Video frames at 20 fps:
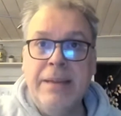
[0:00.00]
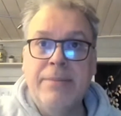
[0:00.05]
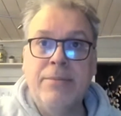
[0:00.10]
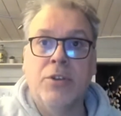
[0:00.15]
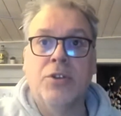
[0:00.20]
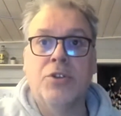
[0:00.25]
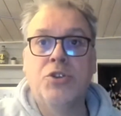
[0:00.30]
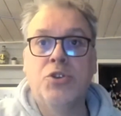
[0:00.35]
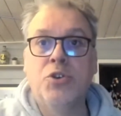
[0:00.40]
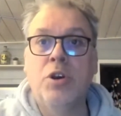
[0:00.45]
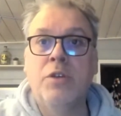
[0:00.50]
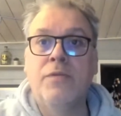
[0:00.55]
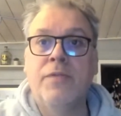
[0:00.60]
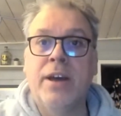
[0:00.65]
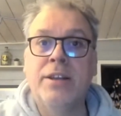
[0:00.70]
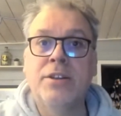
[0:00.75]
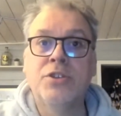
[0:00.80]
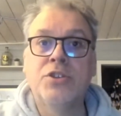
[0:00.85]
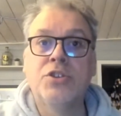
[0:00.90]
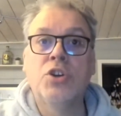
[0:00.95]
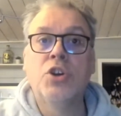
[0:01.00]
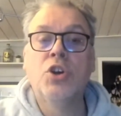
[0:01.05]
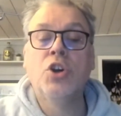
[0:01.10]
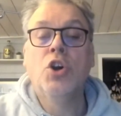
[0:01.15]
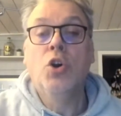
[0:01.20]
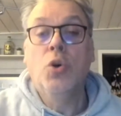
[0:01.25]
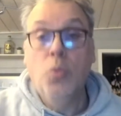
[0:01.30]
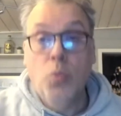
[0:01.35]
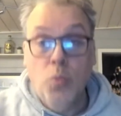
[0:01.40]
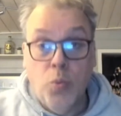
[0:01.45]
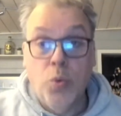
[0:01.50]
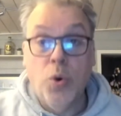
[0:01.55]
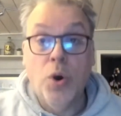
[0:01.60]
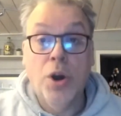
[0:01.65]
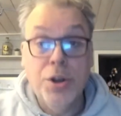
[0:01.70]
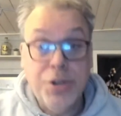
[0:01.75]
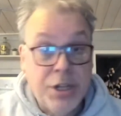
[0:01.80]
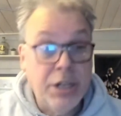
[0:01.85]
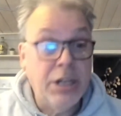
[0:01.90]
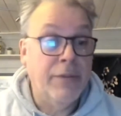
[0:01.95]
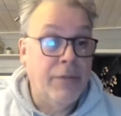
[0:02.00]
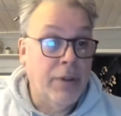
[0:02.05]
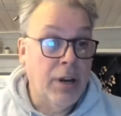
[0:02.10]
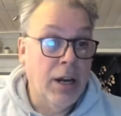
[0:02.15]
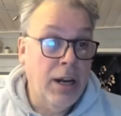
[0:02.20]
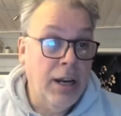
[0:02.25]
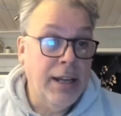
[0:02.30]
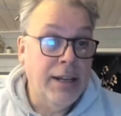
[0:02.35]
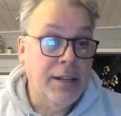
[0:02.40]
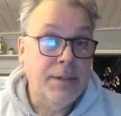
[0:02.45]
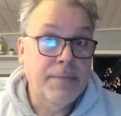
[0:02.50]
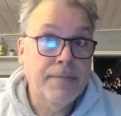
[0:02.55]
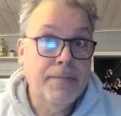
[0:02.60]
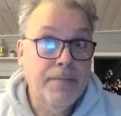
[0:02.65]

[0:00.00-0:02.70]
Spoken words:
that the two events were significantly linked.